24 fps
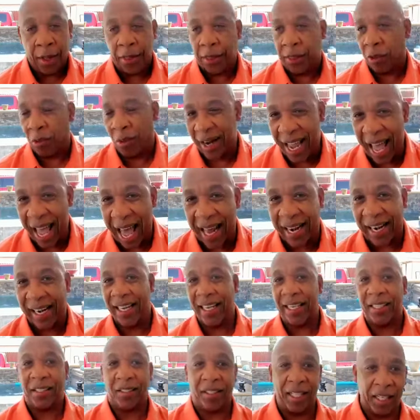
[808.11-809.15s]
The
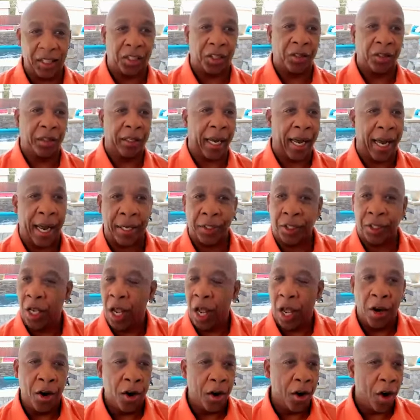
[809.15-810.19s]
reality is this, you guys,
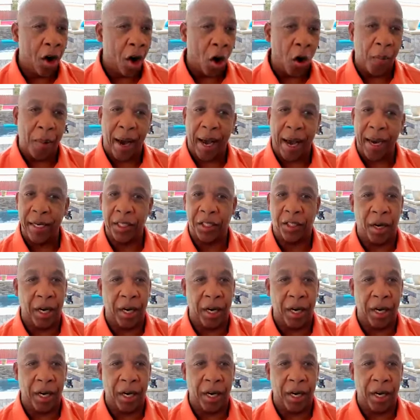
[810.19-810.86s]
nobody's